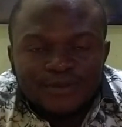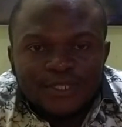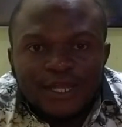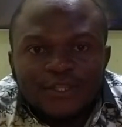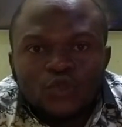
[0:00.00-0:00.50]

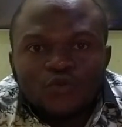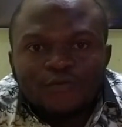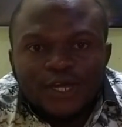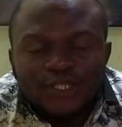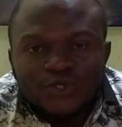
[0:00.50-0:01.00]
there are two
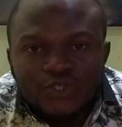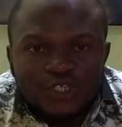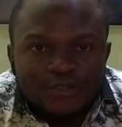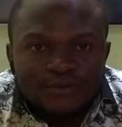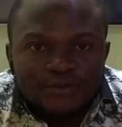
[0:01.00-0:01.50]

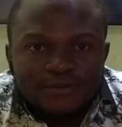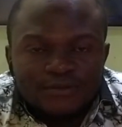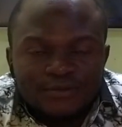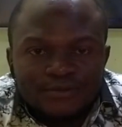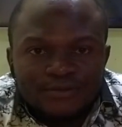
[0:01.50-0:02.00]
factors
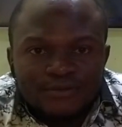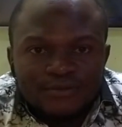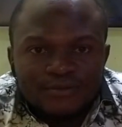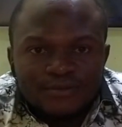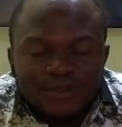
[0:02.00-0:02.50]

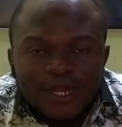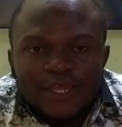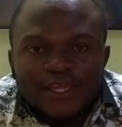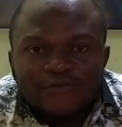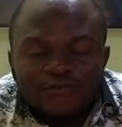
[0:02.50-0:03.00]
that
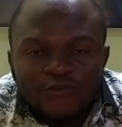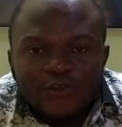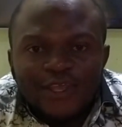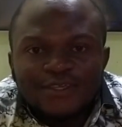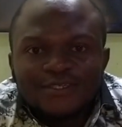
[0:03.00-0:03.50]

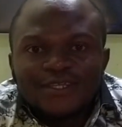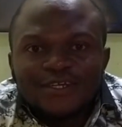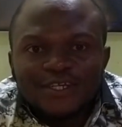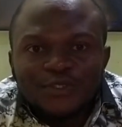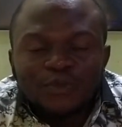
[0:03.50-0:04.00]
influence the
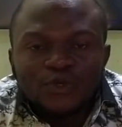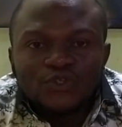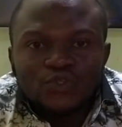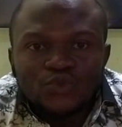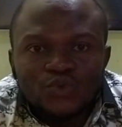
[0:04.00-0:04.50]

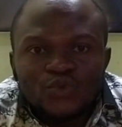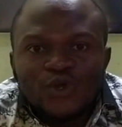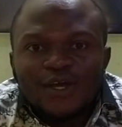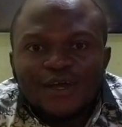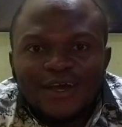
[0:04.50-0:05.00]
response to
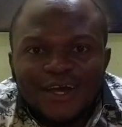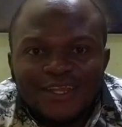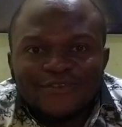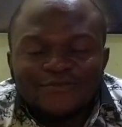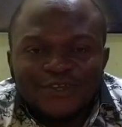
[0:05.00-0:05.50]

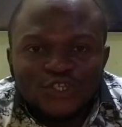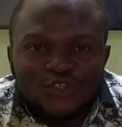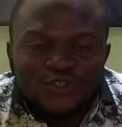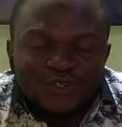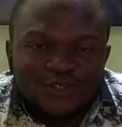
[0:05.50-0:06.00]
an infection.